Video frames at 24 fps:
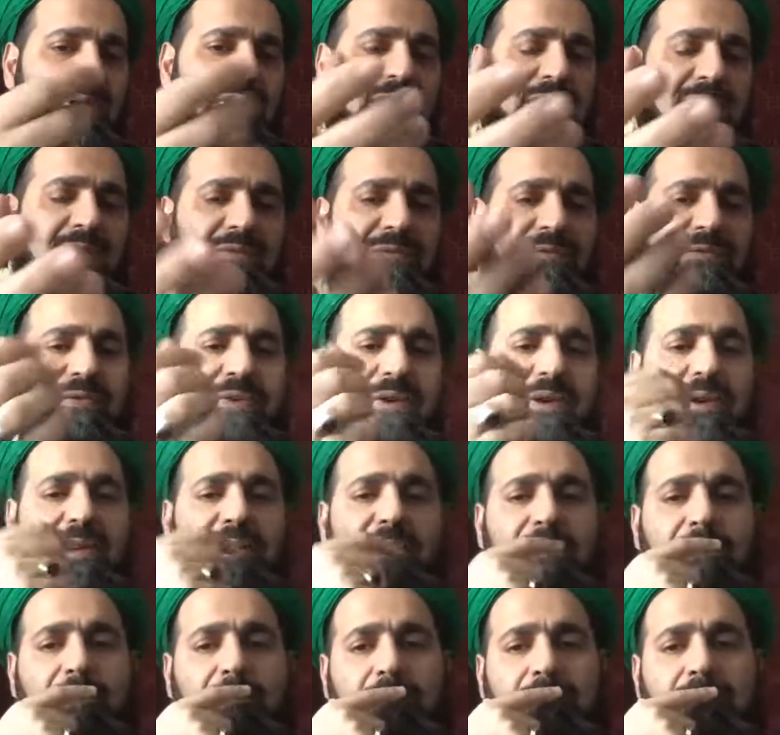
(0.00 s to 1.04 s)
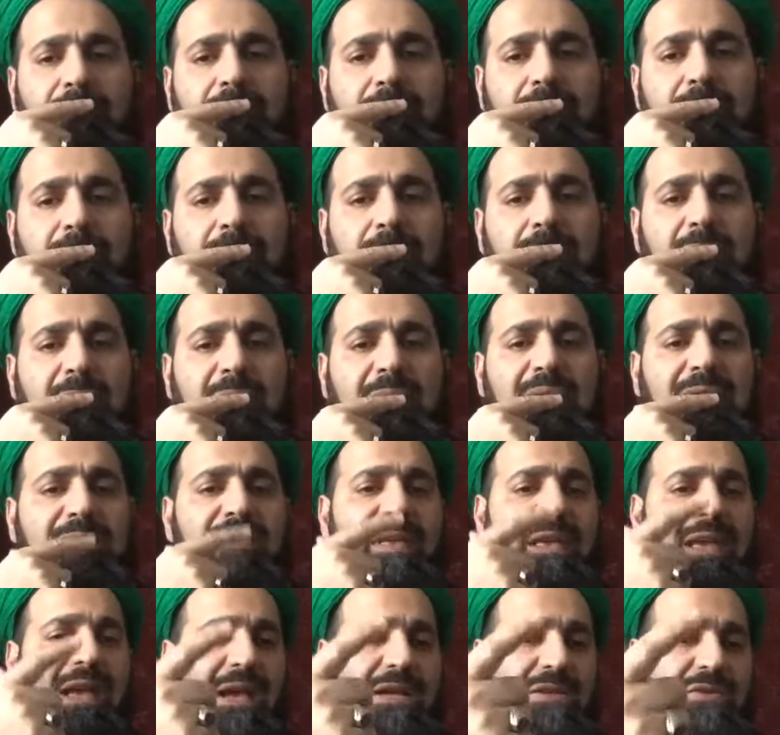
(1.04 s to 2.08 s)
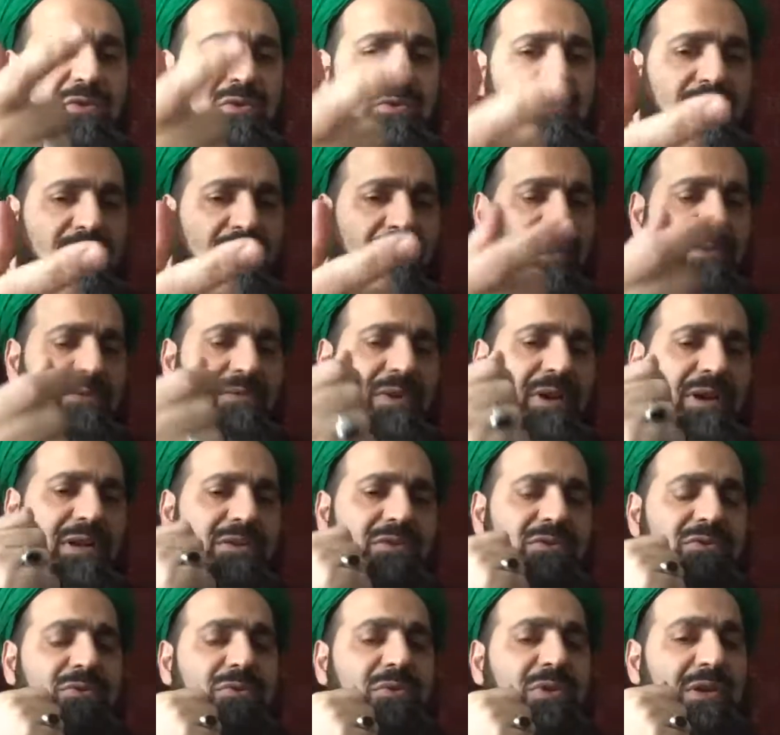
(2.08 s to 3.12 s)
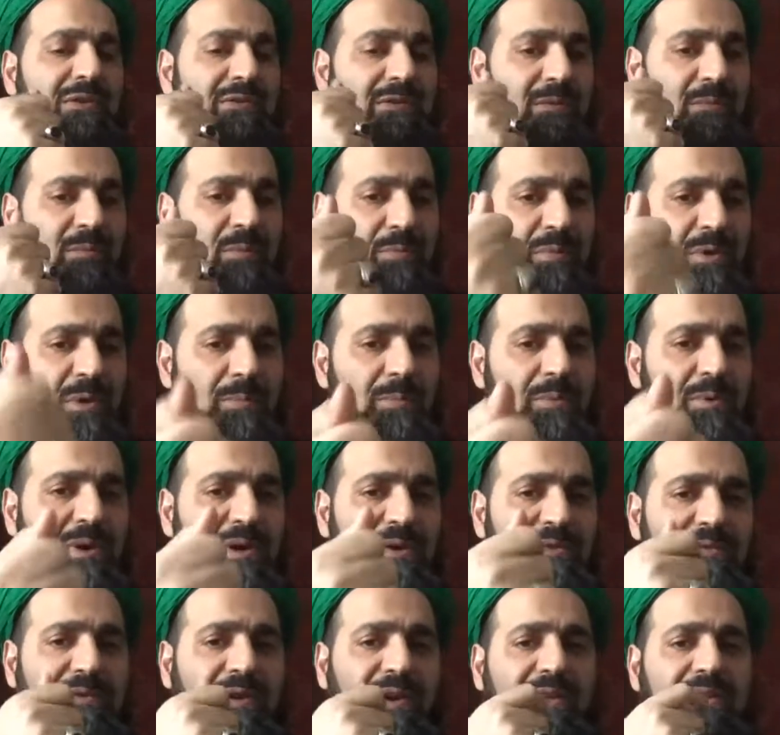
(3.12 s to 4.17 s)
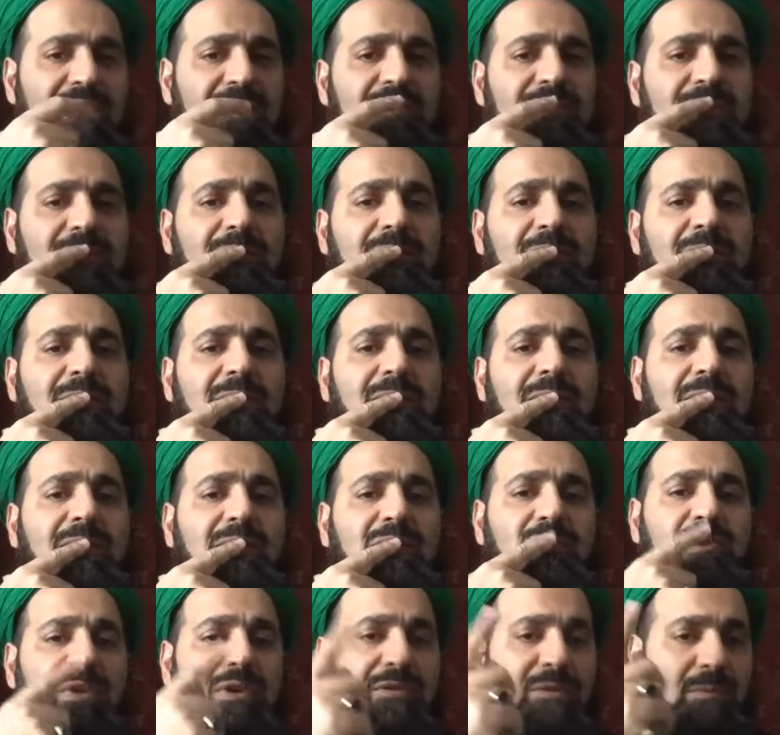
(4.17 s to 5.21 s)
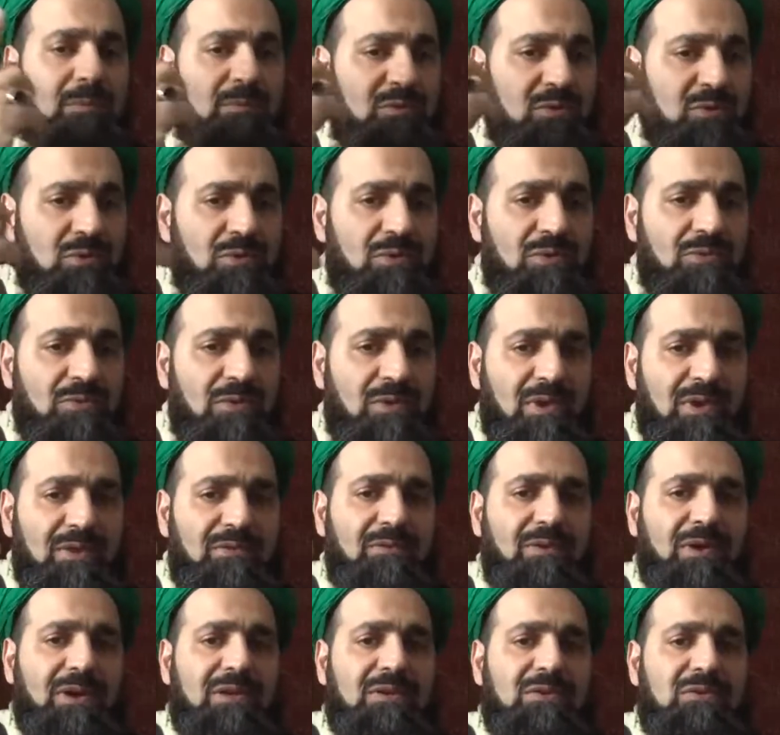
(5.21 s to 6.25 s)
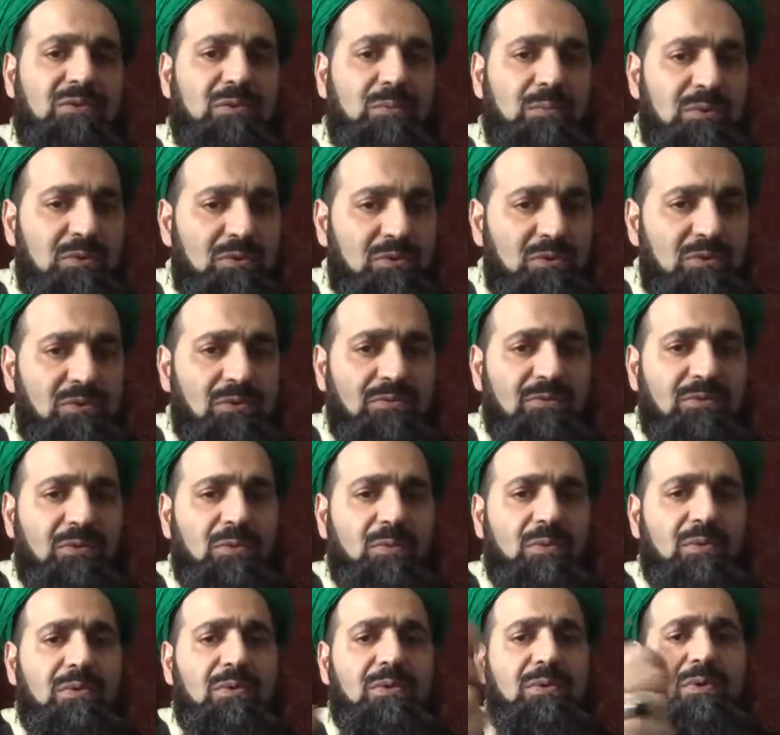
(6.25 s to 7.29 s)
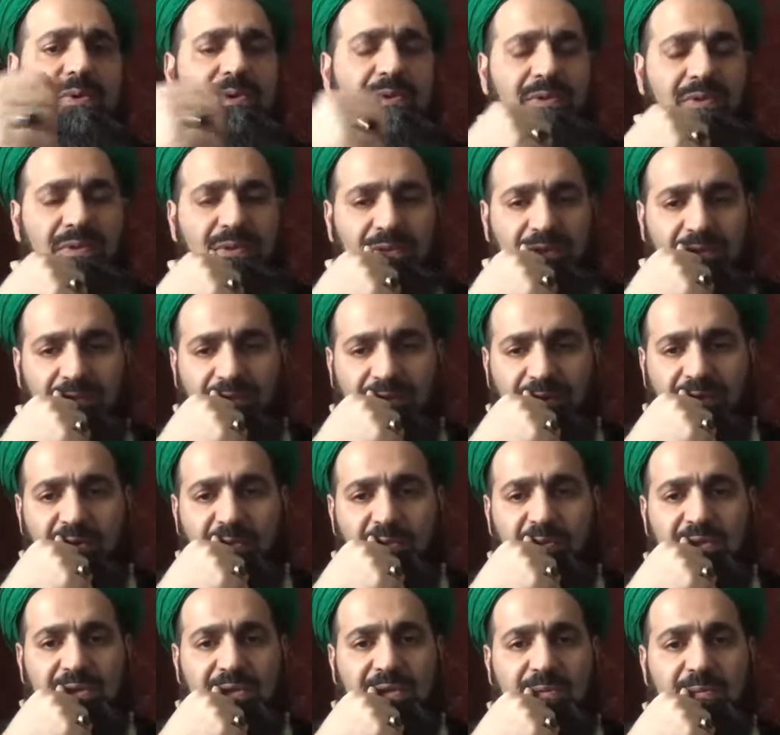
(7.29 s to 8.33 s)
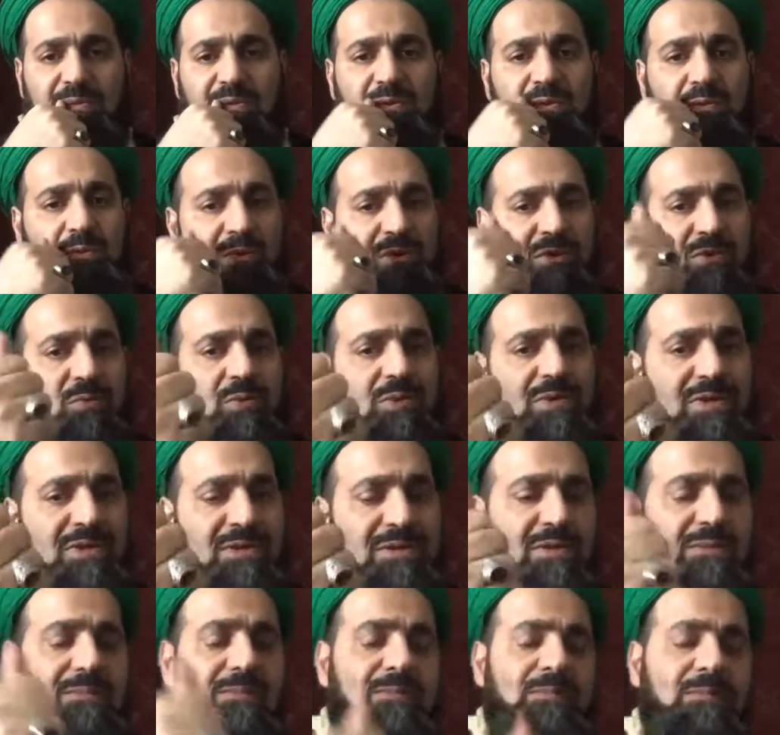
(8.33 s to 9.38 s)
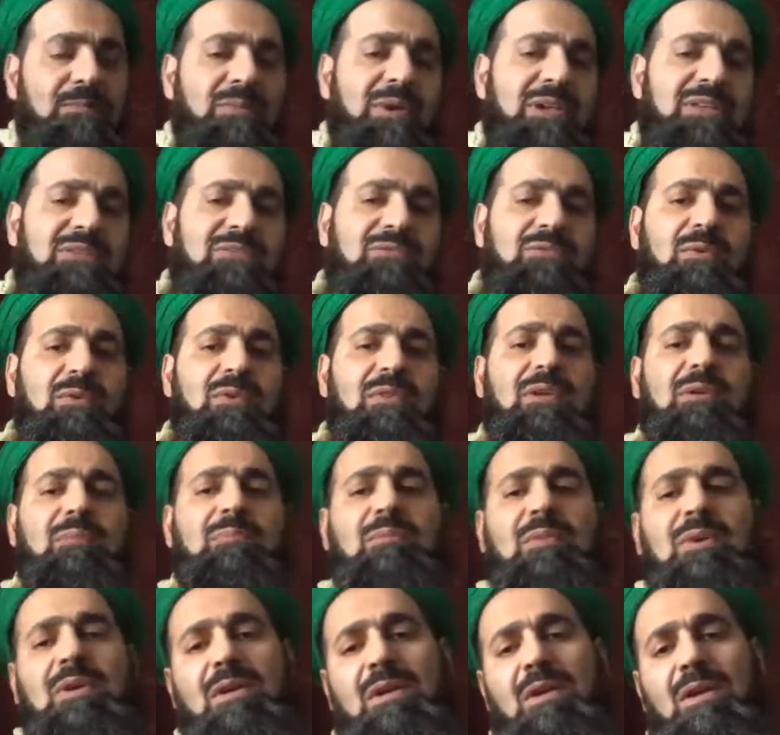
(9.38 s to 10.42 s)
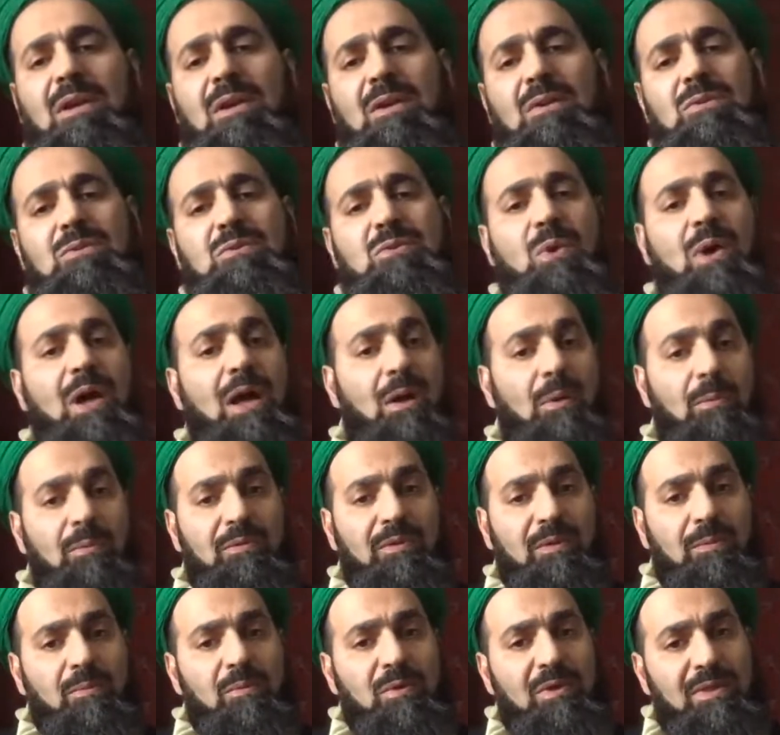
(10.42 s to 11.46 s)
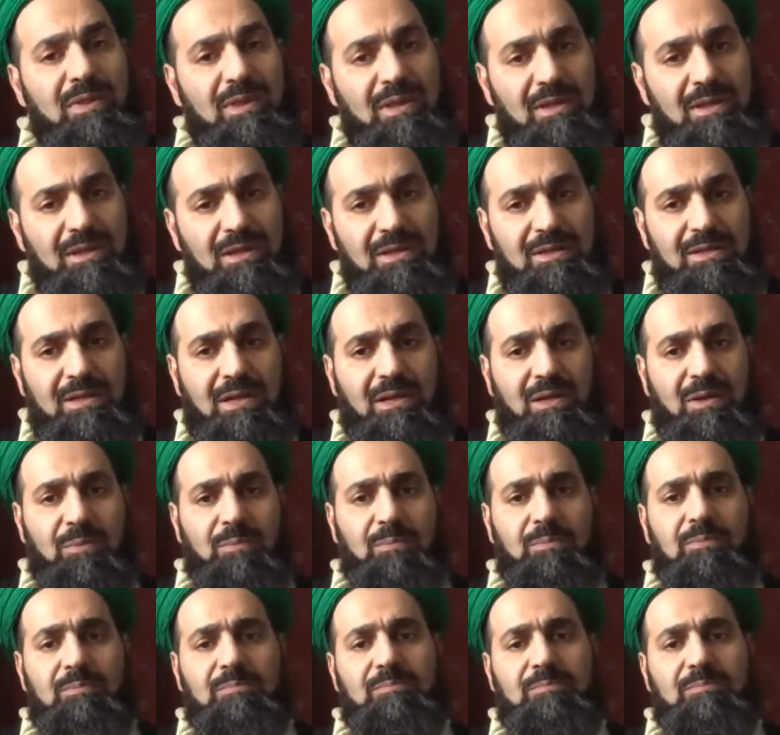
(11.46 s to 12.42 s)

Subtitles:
If if they ask you for advice, to give them proper advice, to give them truthful advice, to be truthful with the fellow Muslims, to wish what is best for them, to help them when they need help,